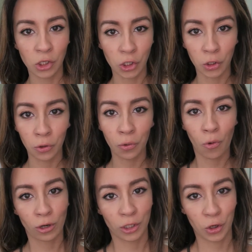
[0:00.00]
to you
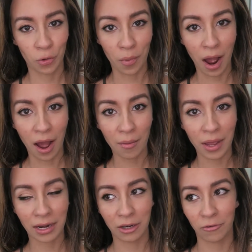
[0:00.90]
or to your mom
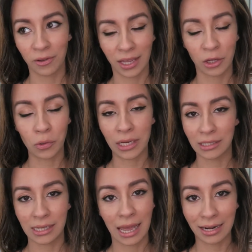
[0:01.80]
and you feel like you
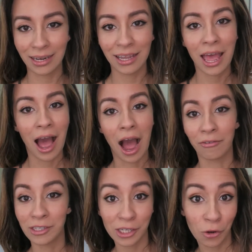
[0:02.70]
need to get it,
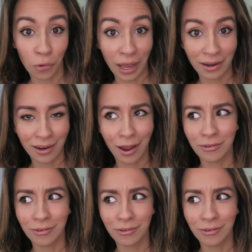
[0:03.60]
obviously go get it.